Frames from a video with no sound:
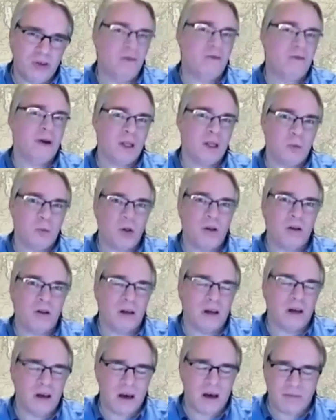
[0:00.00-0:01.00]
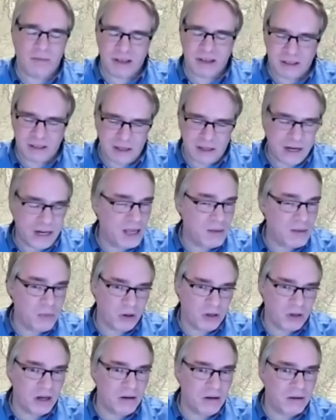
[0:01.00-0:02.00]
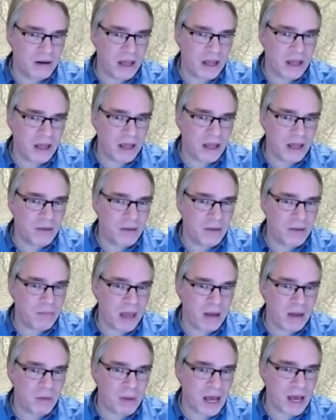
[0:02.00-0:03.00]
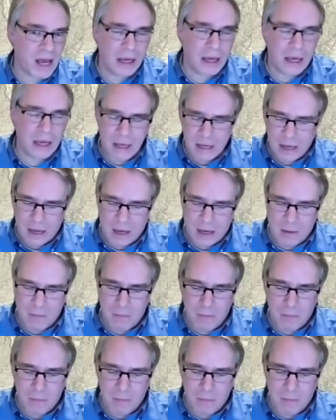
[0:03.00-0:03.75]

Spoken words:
my books are available, obviously in ebook and paperback.